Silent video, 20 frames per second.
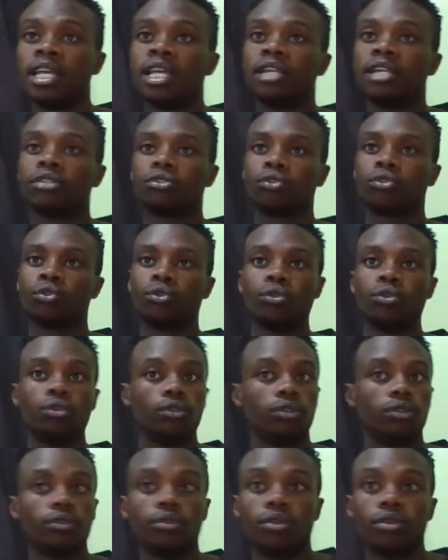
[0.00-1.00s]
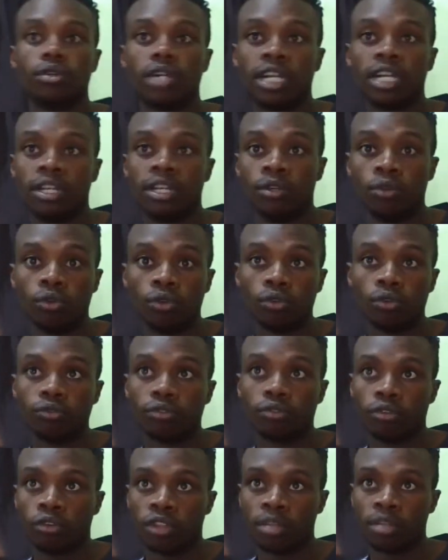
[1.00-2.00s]
So I do look
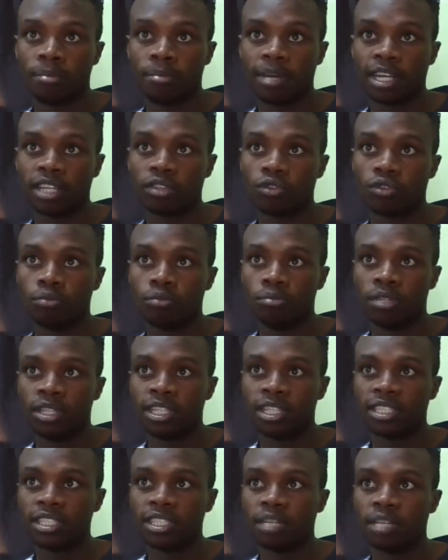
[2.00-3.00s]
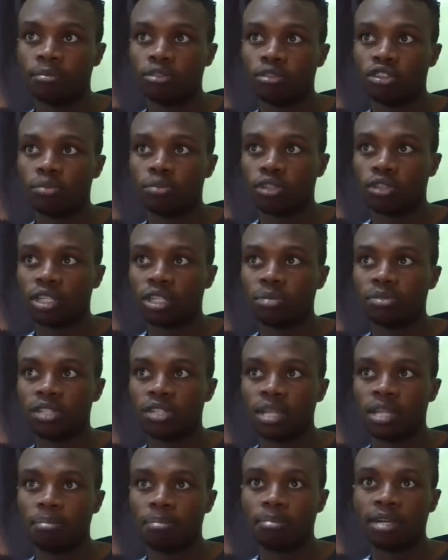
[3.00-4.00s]
for the market to be tested multiple times in
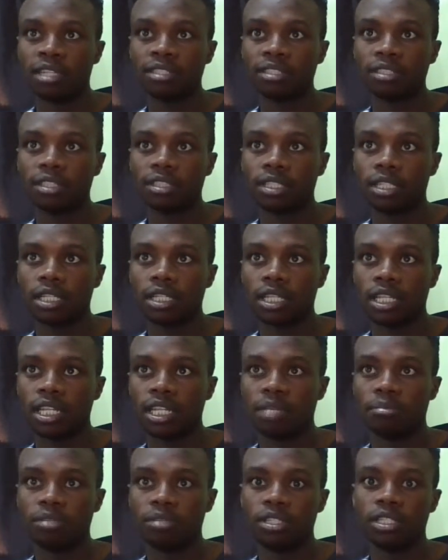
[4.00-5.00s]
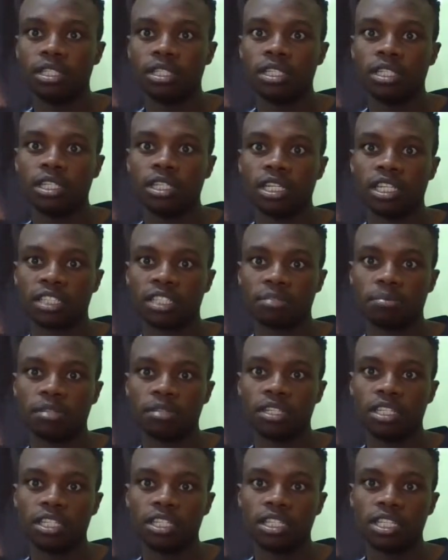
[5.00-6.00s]
the past. Let me
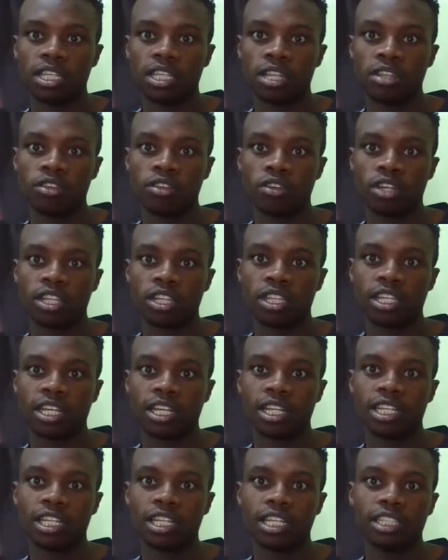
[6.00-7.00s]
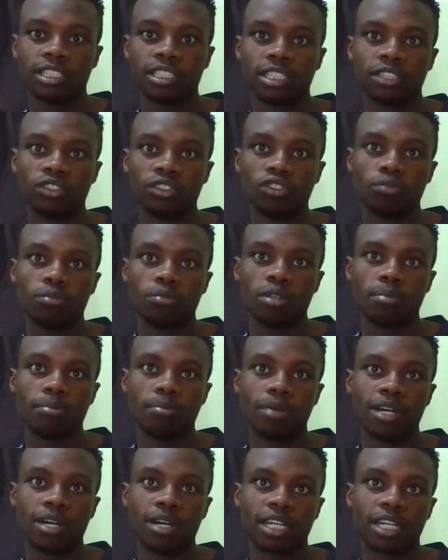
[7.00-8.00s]
explain it here theoretically. Let's assume the
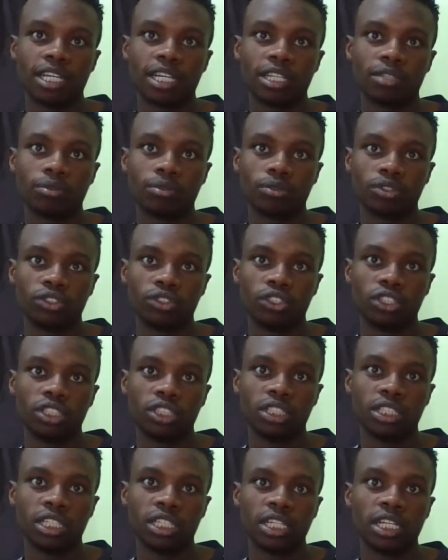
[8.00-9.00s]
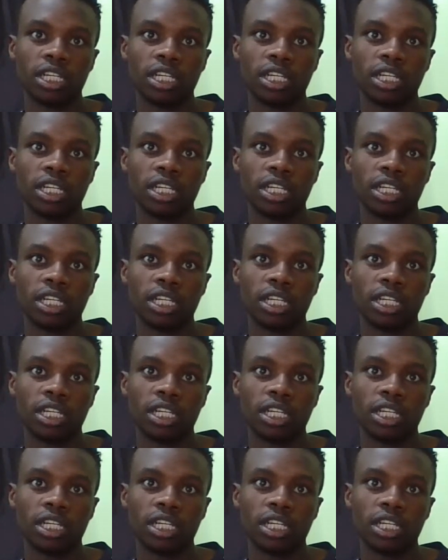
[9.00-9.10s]
market was here.